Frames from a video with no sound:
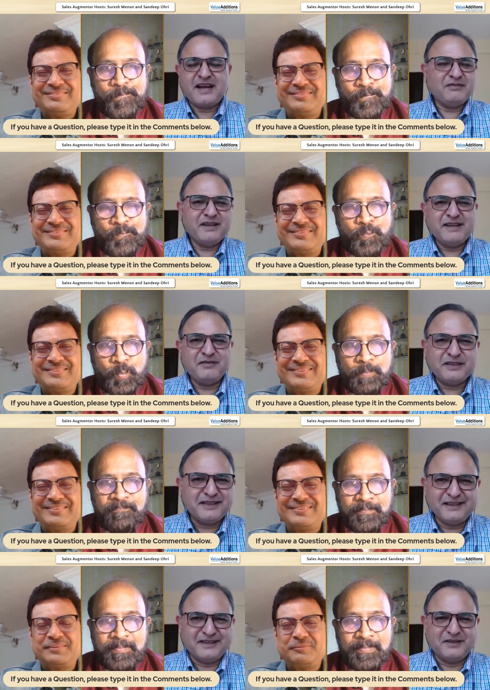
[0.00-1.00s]
Speaker 1: i've done
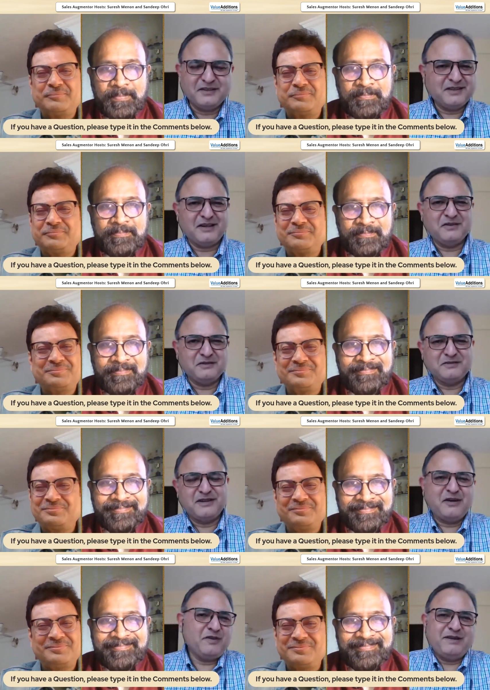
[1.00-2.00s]
everything you know now
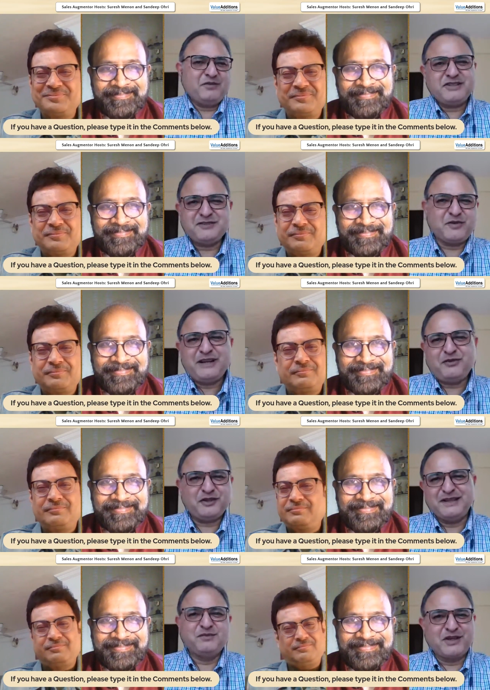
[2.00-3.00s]
now we have to just wait for
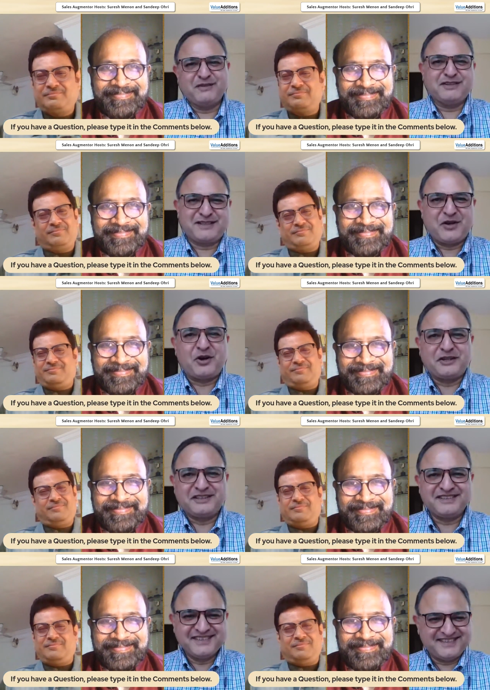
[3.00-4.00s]
them to give us the order
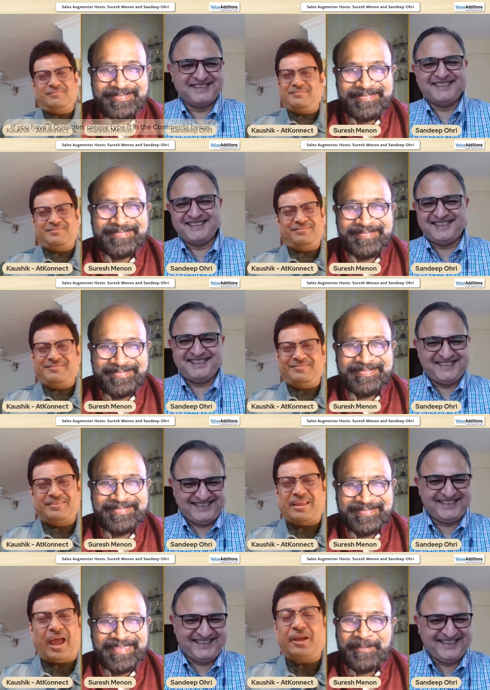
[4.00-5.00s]
right?
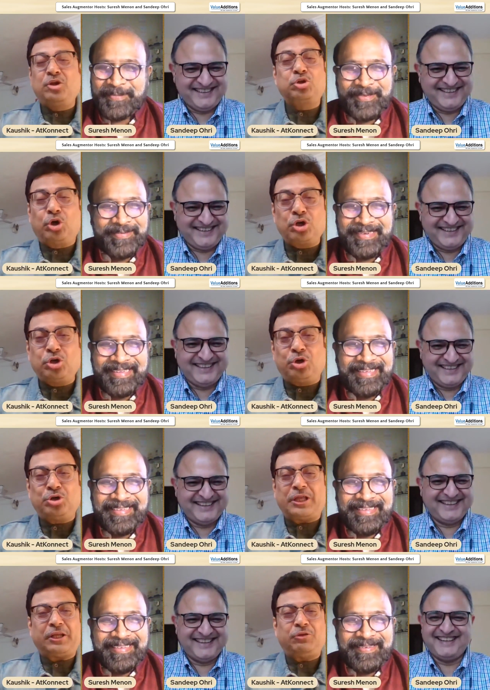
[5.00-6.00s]
and you don't
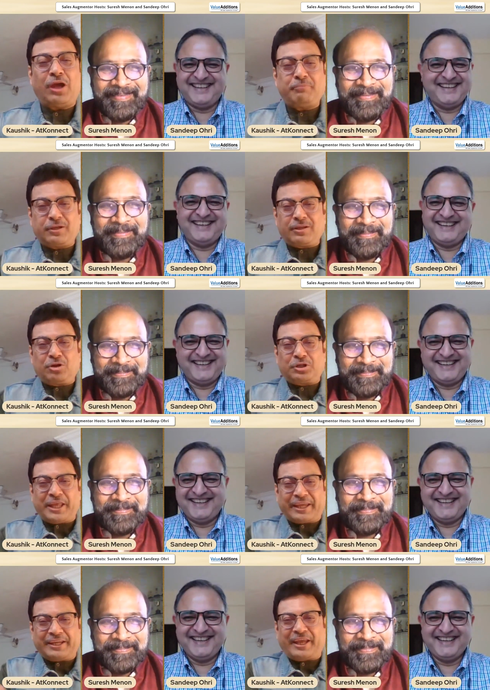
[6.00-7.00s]
Speaker 2: know that you have been you know
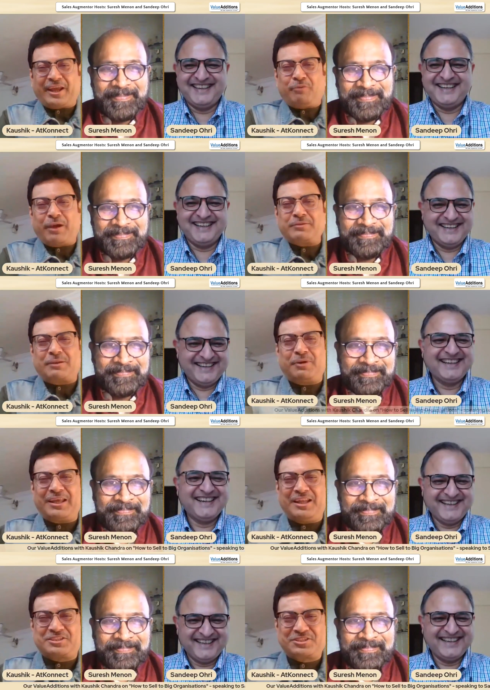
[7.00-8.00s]
taken care of by
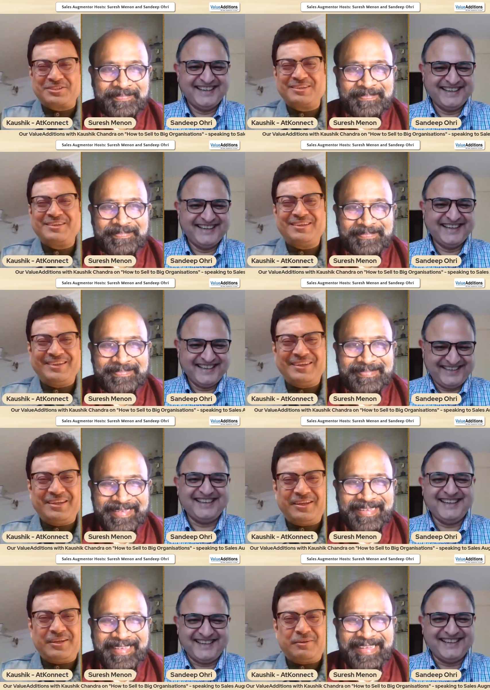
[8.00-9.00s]
somebody else
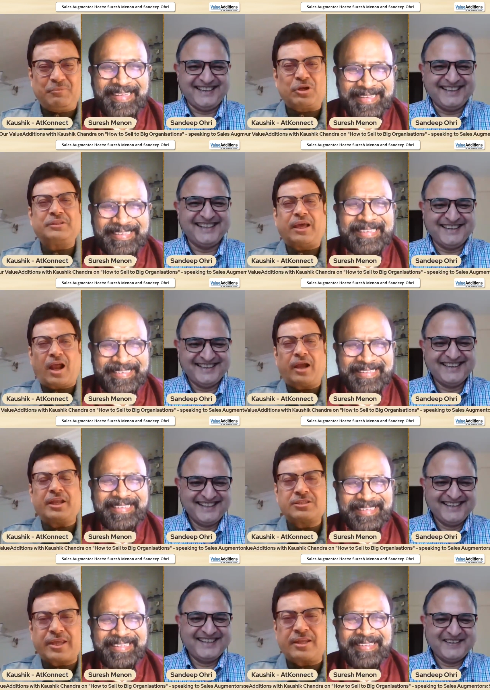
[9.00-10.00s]
because there are
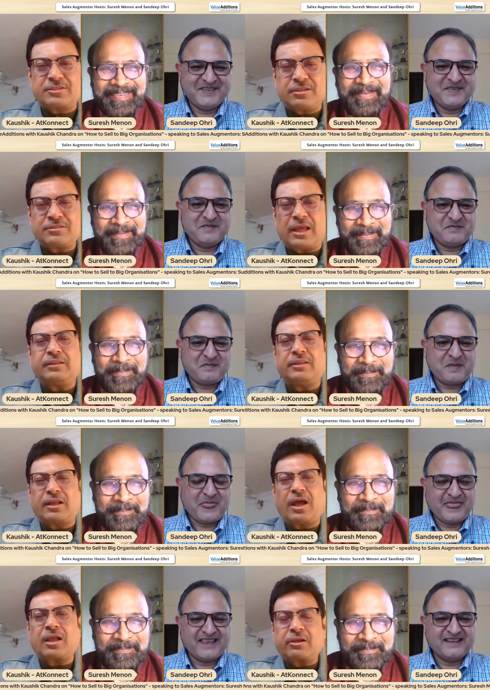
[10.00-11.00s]
instances and
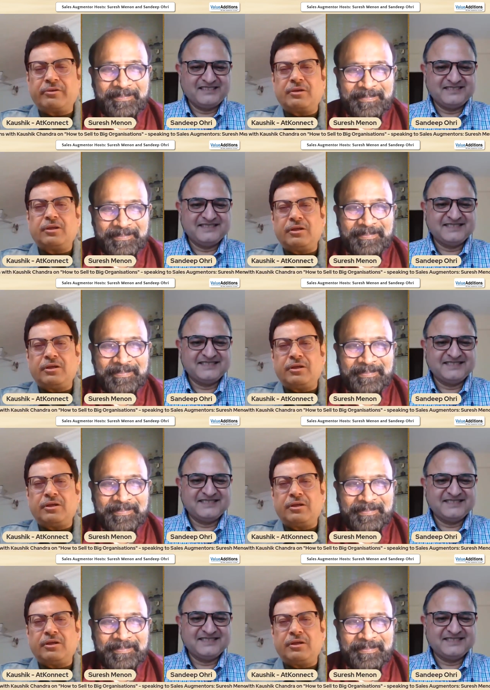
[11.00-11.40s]
there are